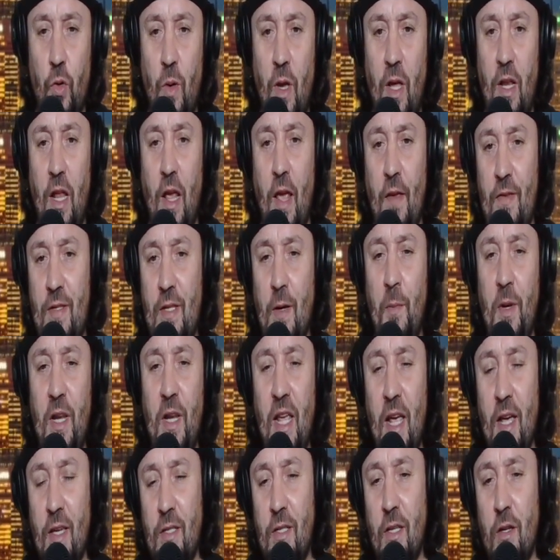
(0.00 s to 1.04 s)
And if somebody
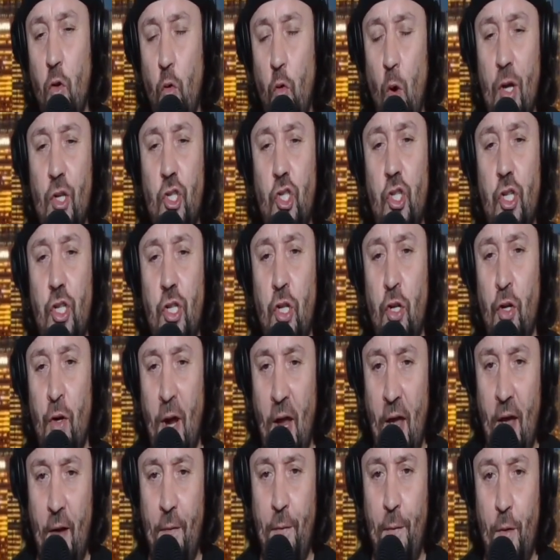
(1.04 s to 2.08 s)
has to question your
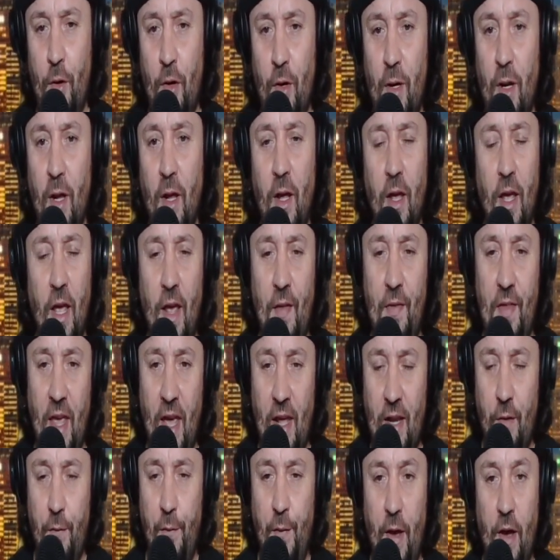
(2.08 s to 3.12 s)
effort in the
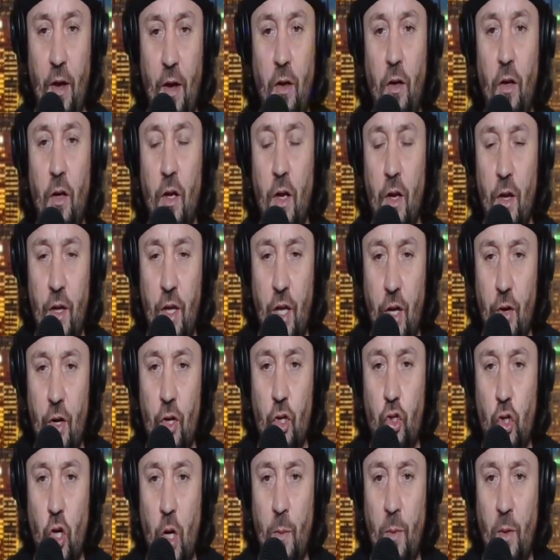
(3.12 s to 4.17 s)
NFL, you're in
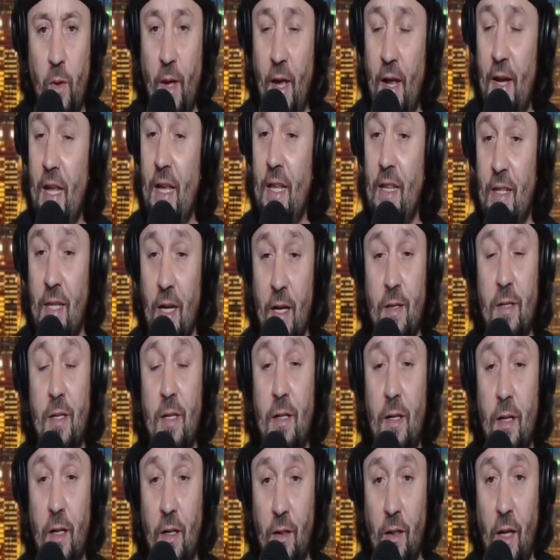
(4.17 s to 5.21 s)
trouble. And he does it
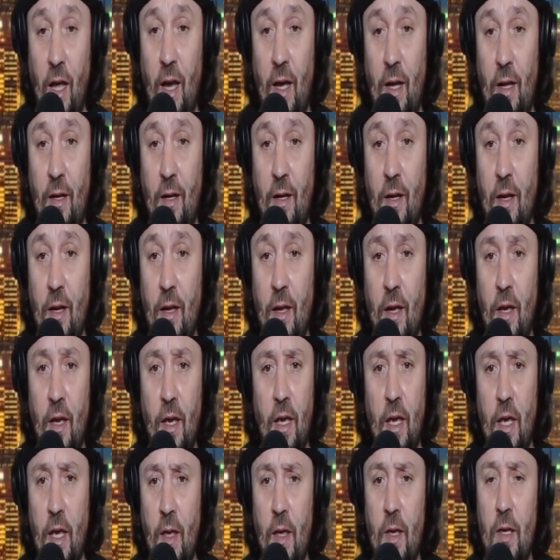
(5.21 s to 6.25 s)
a lot.
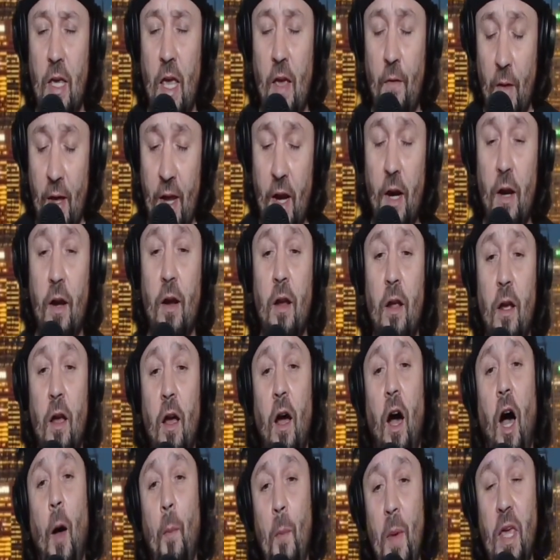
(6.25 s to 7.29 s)
Here,
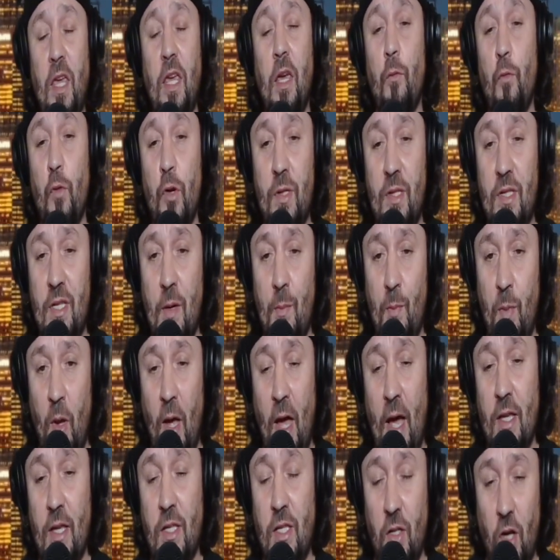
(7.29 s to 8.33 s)
I'll make it real simple.
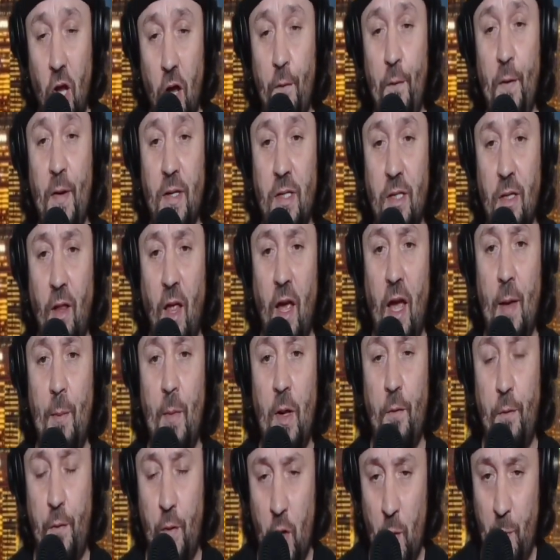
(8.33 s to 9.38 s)
As an offensive lineman
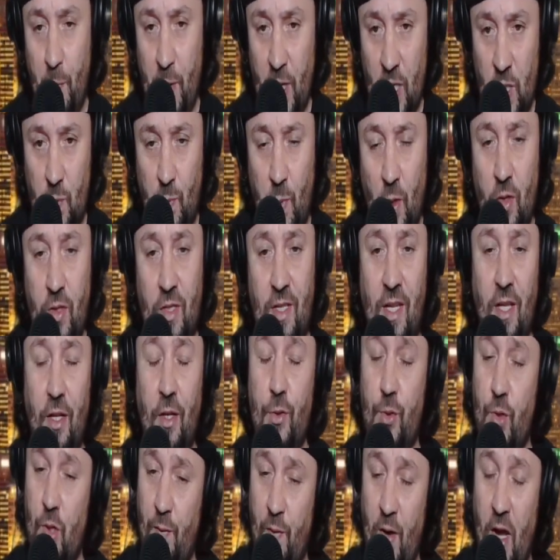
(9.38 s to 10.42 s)
for the Pittsburgh
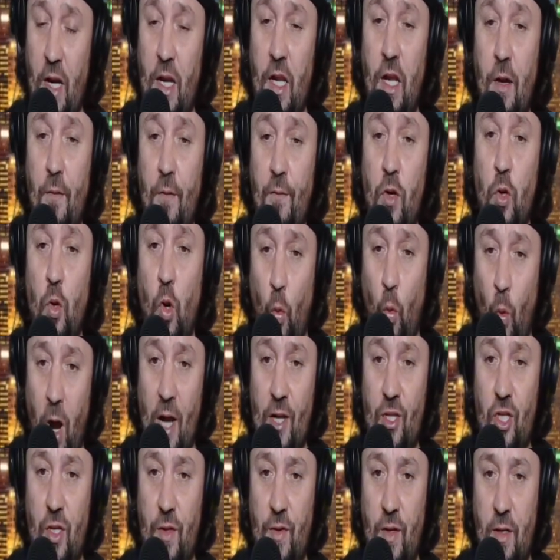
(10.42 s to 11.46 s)
Steelers, if any of you are
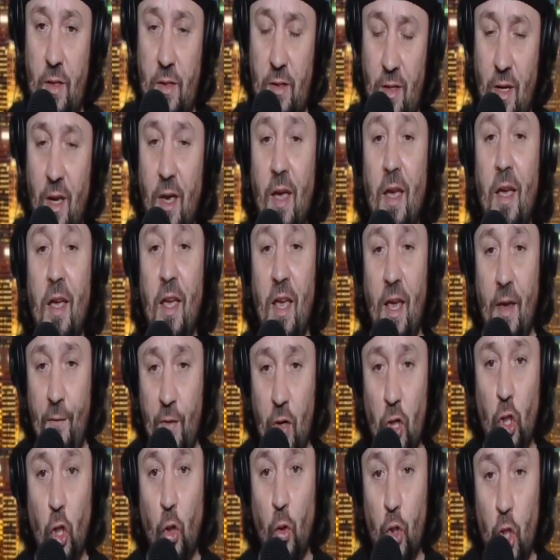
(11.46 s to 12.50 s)
watching this, if you
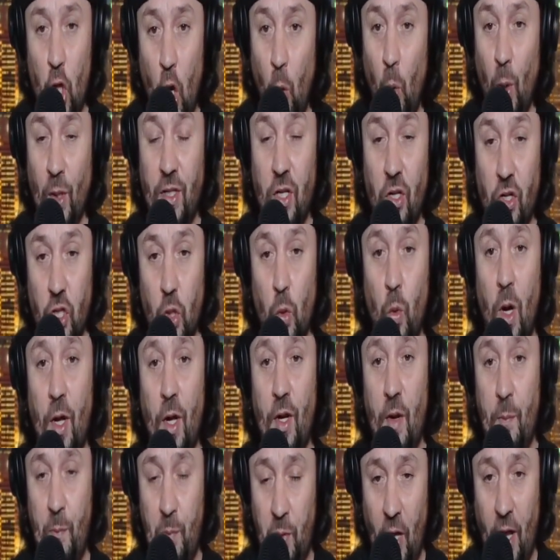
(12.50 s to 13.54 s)
don't know what to do on a
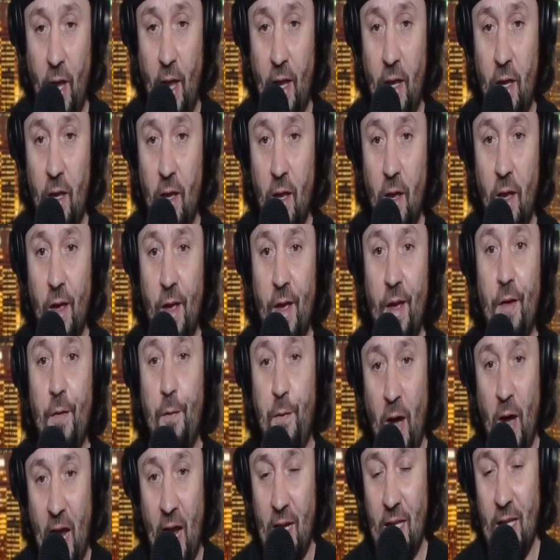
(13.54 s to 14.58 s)
play,
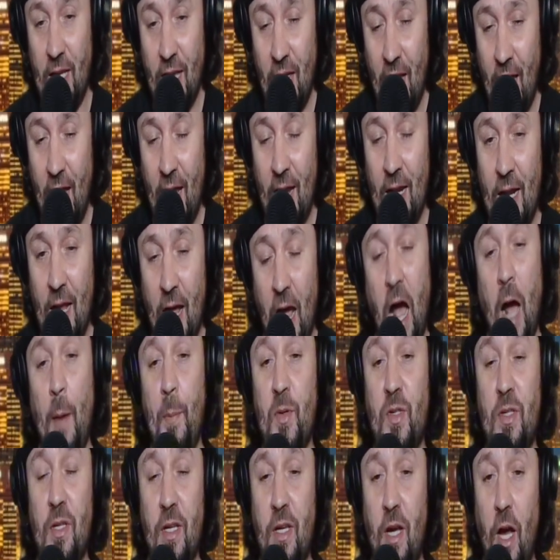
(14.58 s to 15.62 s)
find a guy in an
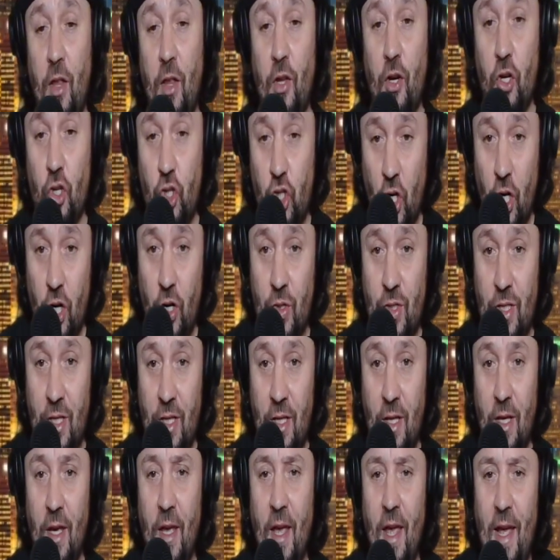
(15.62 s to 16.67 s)
opposite color
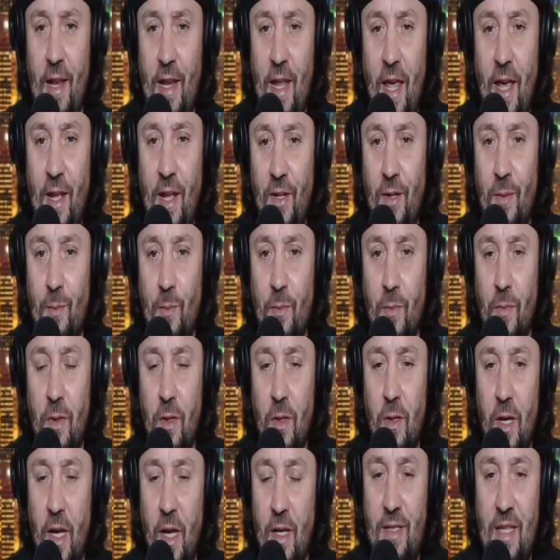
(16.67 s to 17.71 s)
jersey and hit him.
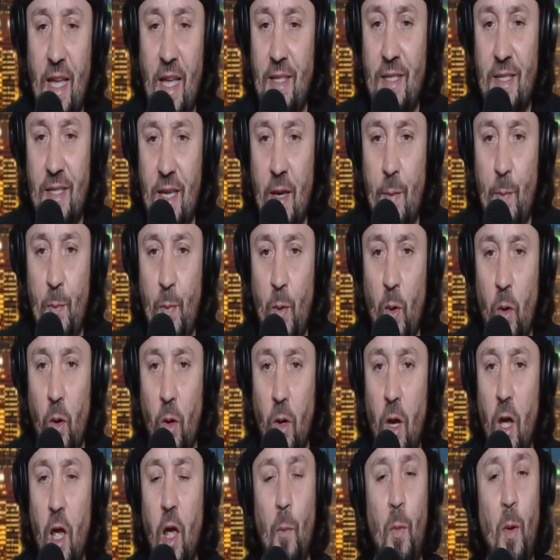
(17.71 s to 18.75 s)
It's that simple.
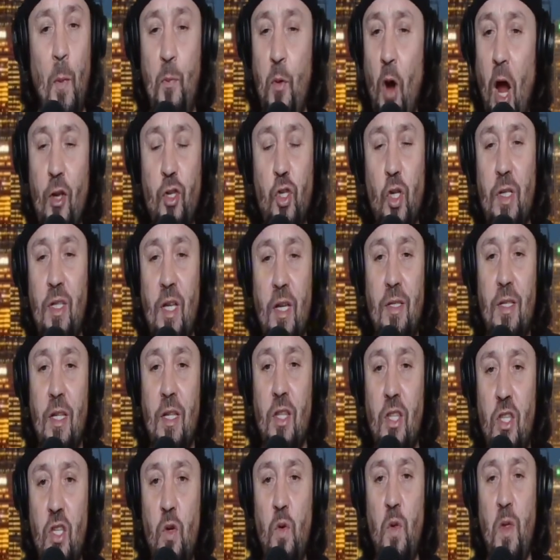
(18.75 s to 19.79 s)
But Broderick doesn't
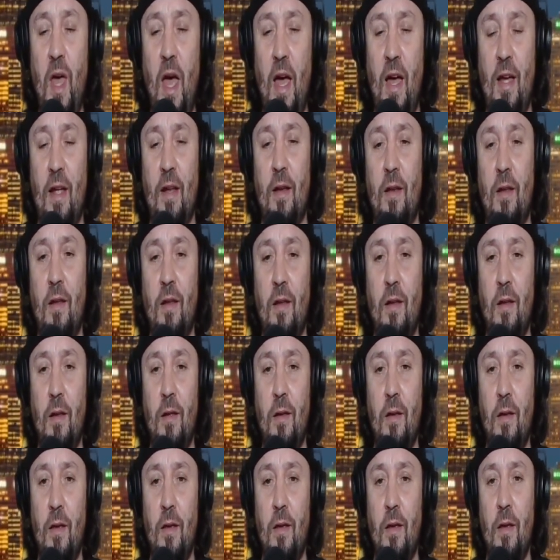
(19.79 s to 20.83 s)
do that.
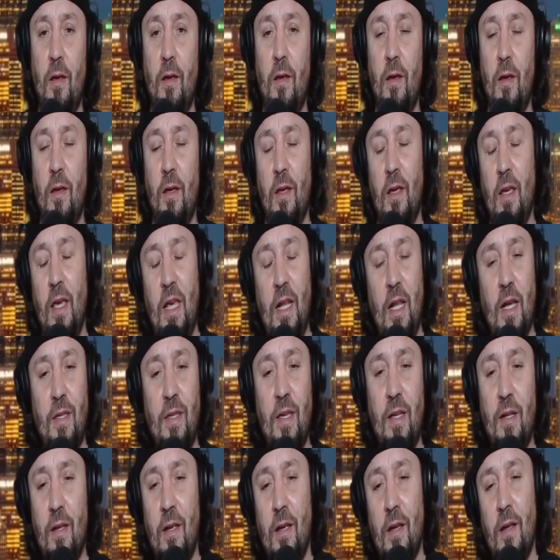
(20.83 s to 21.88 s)

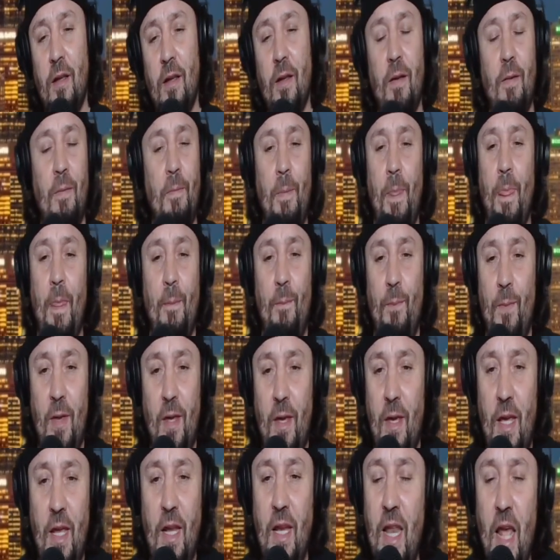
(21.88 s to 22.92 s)

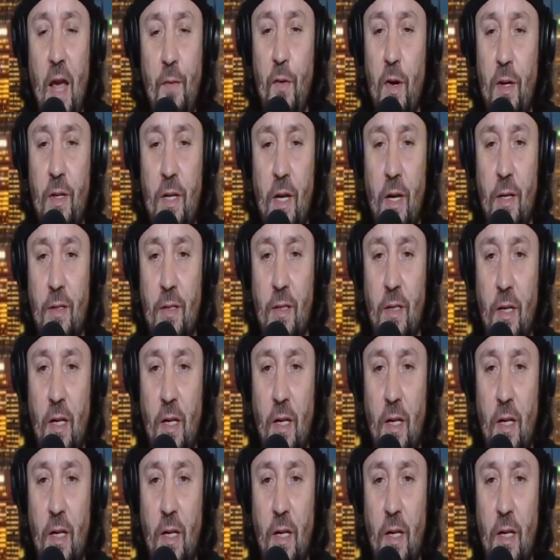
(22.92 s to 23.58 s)
He never does it.